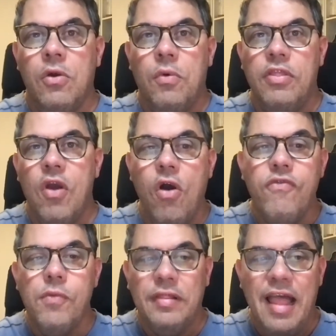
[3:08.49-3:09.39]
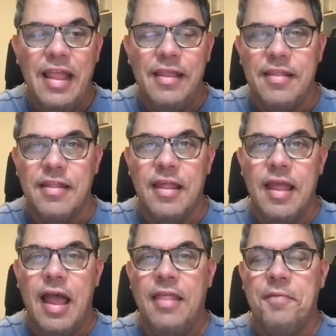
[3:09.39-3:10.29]
Well, the over-reliance
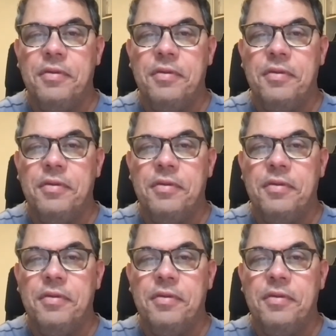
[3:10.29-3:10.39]
on the